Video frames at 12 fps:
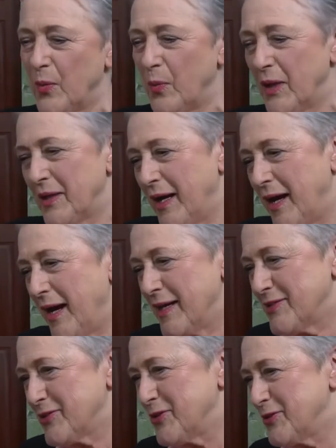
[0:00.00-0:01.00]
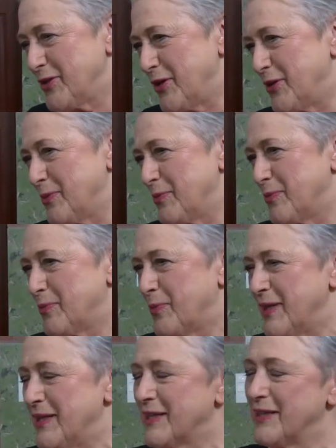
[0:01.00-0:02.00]
Well, as you know,
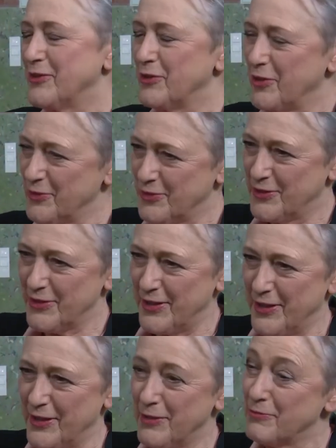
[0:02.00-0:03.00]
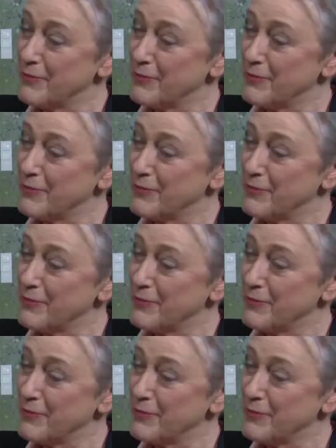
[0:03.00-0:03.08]
we cannot uh,